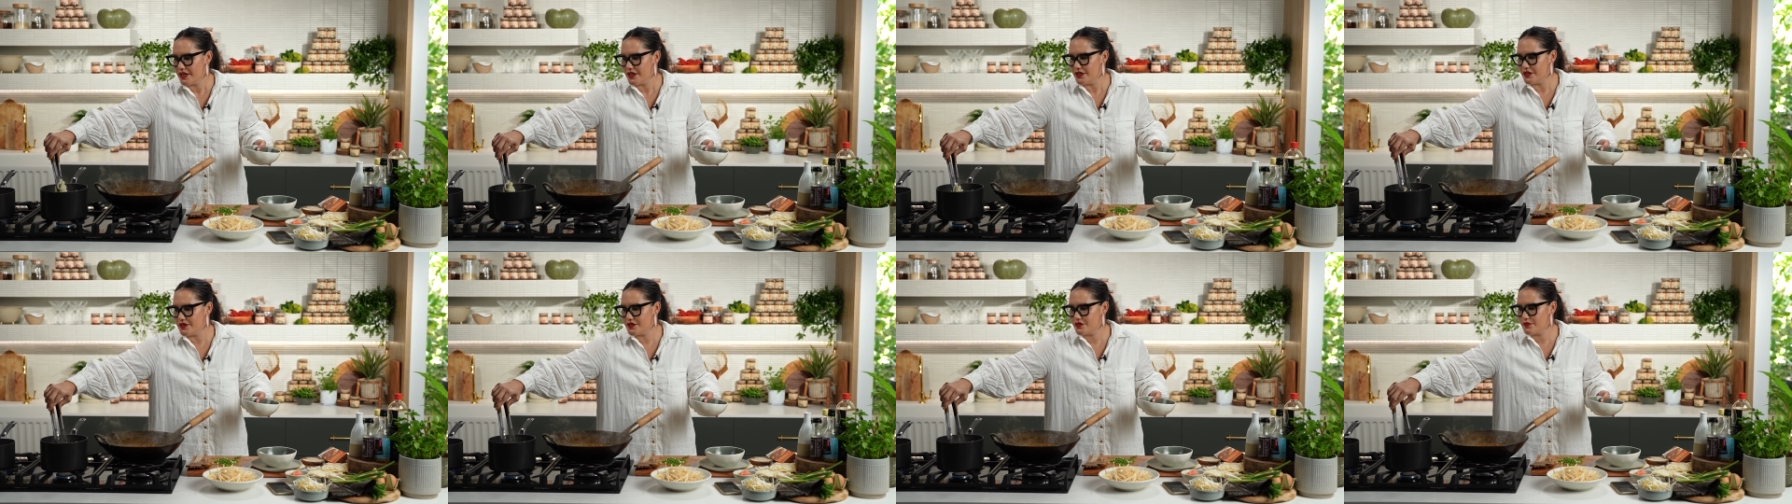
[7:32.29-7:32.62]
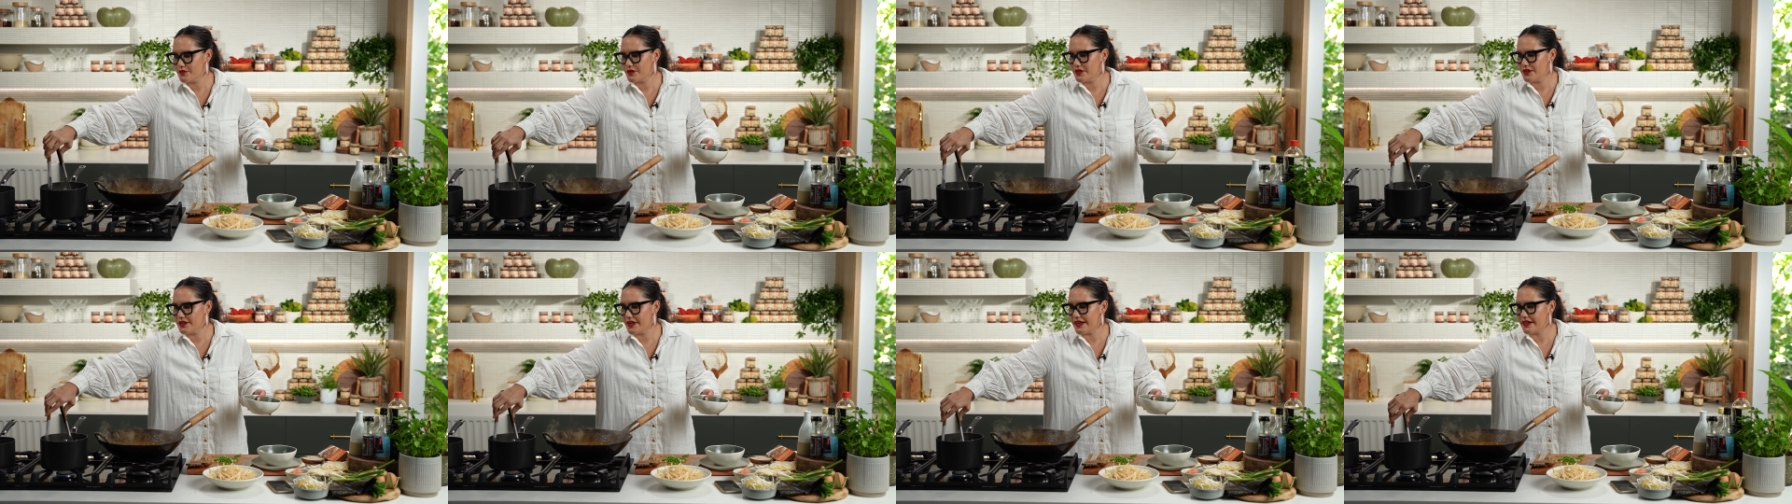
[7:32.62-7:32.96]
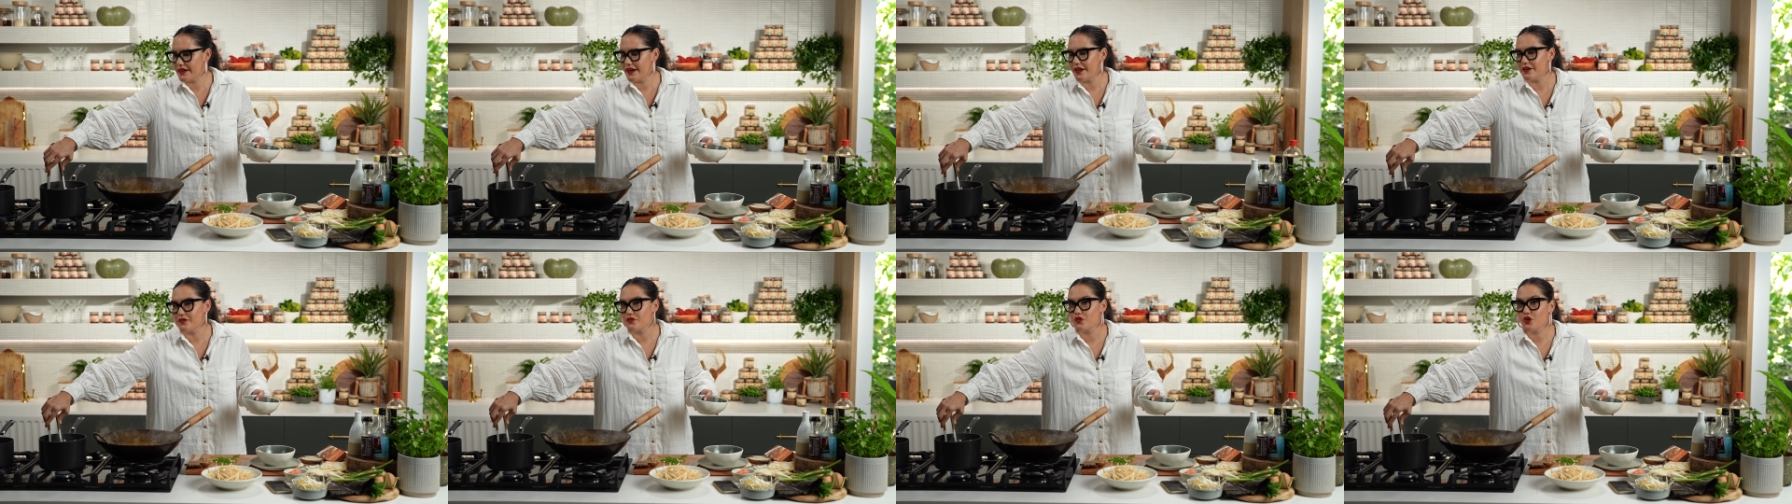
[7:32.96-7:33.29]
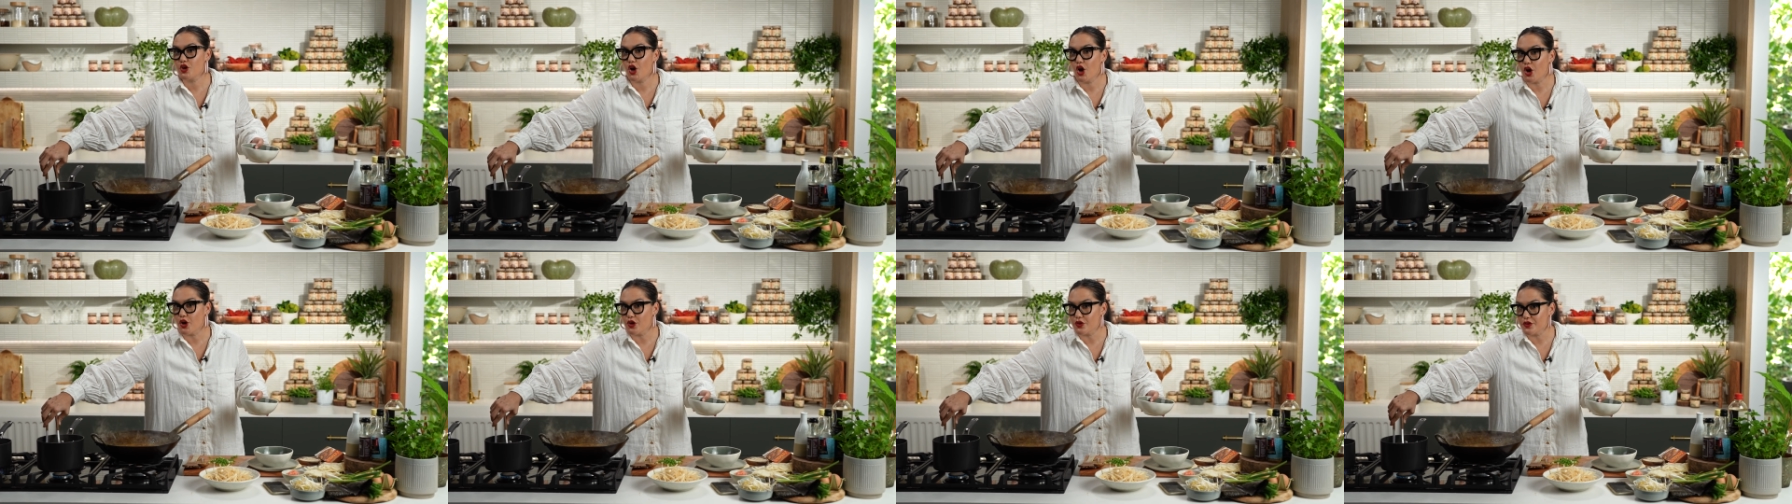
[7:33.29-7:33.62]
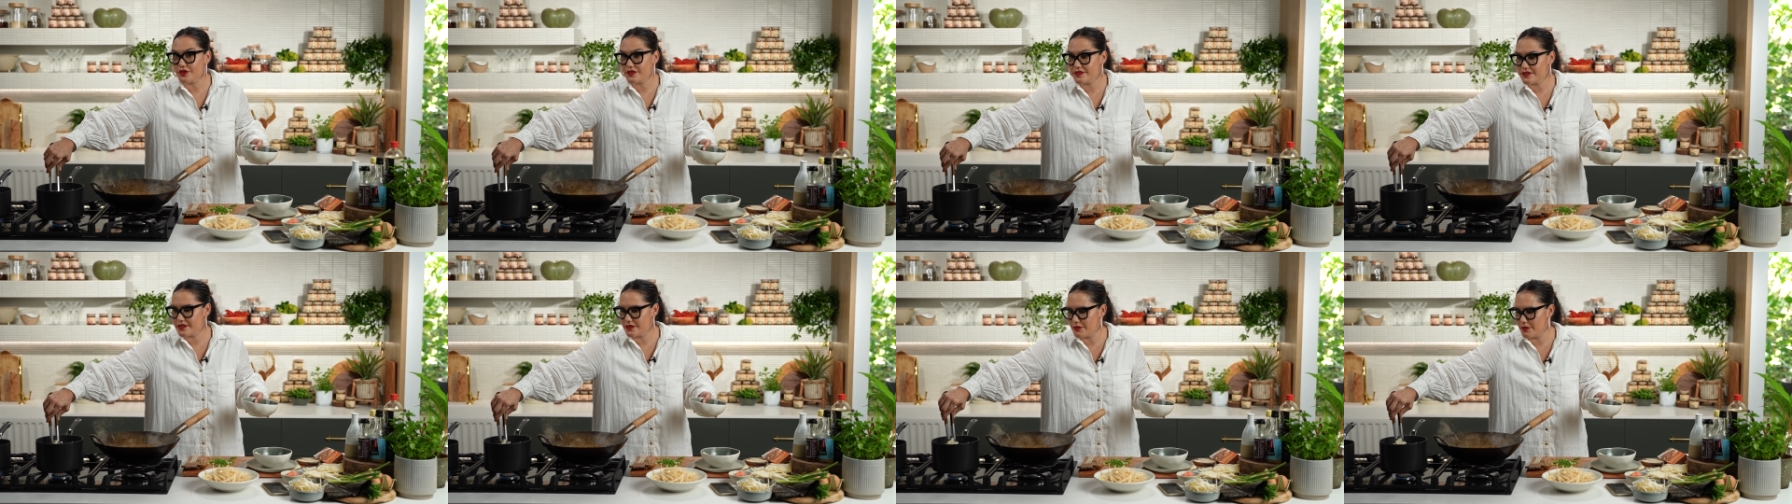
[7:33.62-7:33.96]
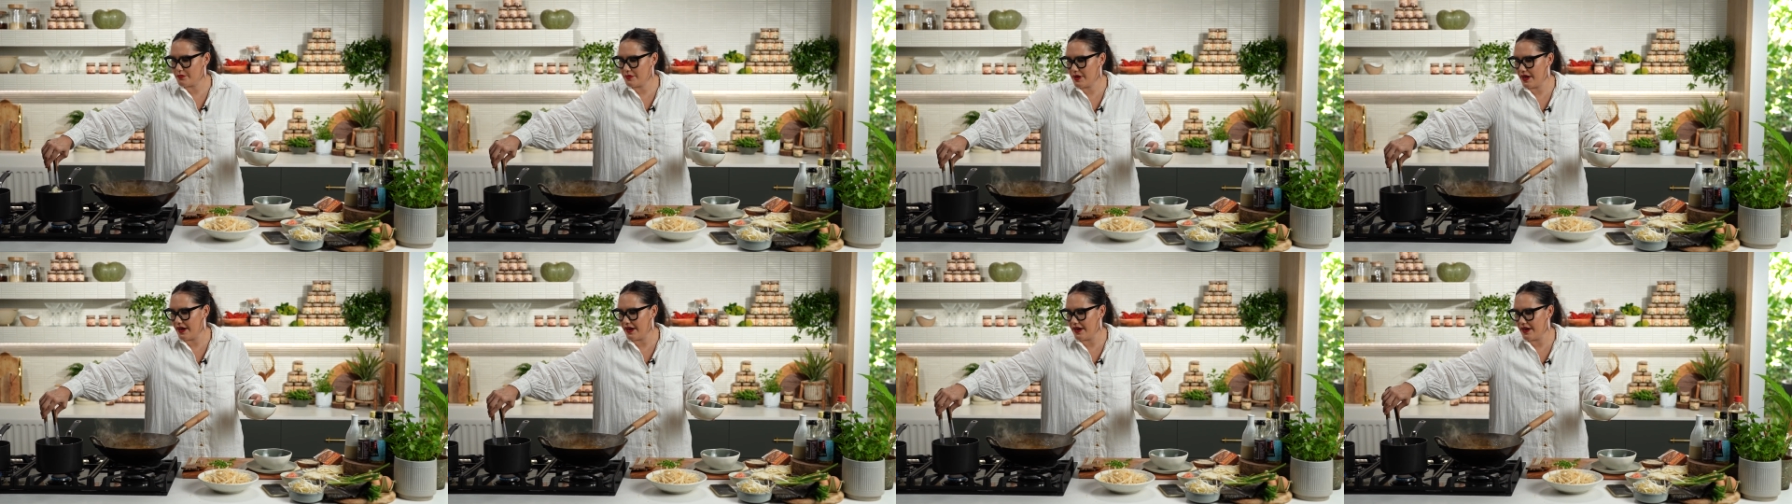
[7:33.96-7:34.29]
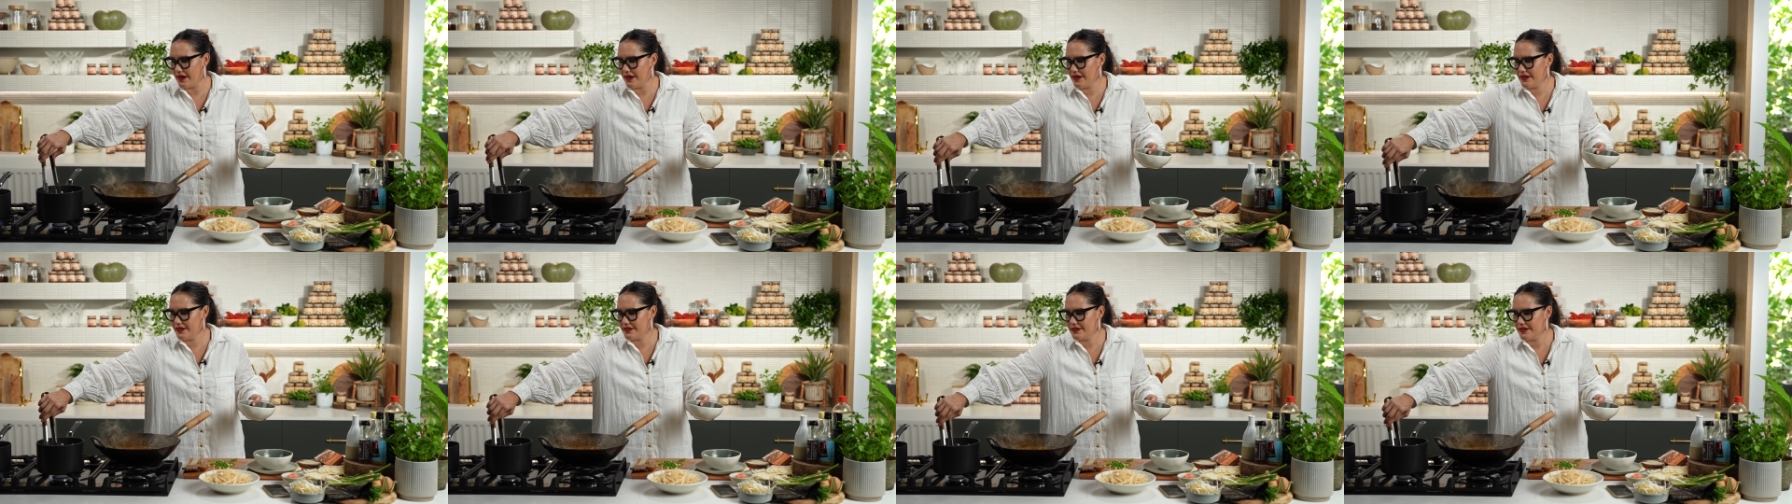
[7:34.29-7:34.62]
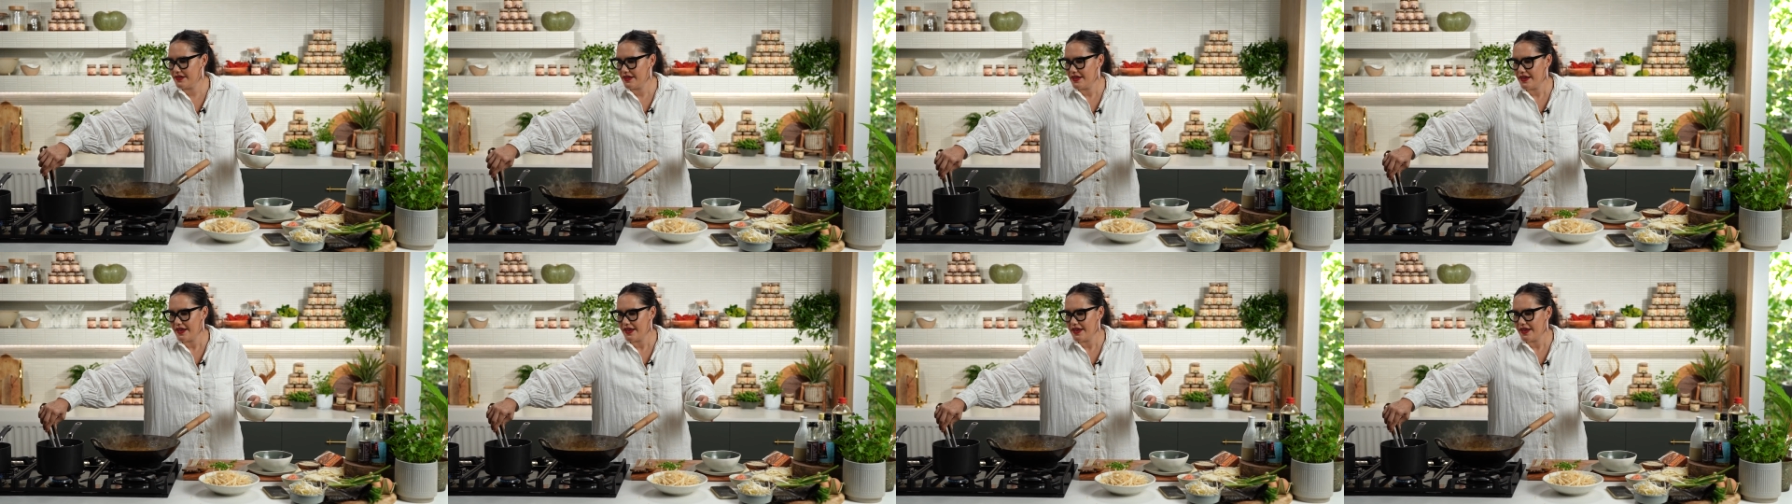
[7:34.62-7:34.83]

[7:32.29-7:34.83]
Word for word: You just wanna like kind of coax them apart